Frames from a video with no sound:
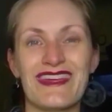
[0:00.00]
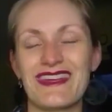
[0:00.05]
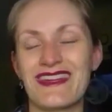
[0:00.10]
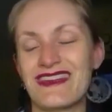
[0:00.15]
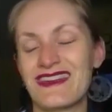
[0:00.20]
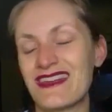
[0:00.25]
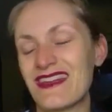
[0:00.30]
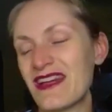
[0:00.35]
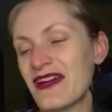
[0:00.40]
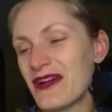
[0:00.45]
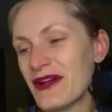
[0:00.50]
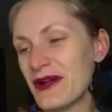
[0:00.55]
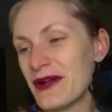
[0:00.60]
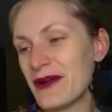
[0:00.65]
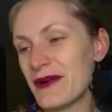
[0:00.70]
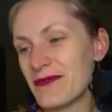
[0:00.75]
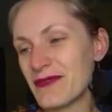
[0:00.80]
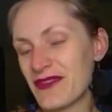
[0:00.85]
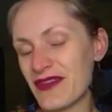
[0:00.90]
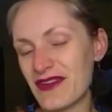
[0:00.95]
And
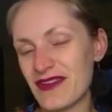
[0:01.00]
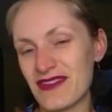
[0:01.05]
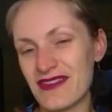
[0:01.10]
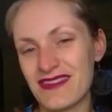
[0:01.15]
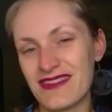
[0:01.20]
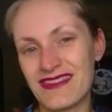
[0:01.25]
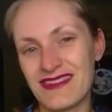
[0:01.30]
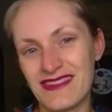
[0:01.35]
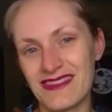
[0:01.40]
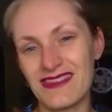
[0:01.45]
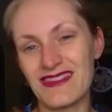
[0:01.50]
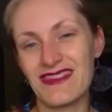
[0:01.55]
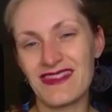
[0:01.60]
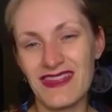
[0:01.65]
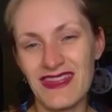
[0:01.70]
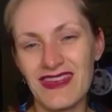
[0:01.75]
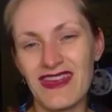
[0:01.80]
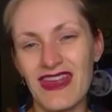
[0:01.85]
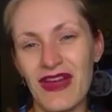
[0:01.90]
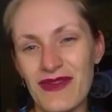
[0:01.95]
I was
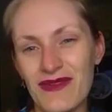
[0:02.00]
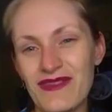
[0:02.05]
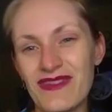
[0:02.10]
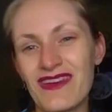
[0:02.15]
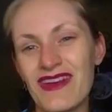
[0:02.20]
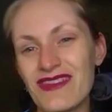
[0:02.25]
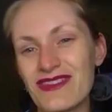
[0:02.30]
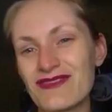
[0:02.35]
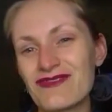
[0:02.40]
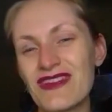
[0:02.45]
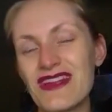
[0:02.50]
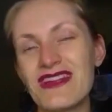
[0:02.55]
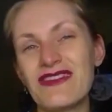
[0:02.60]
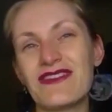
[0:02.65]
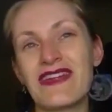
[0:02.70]
really,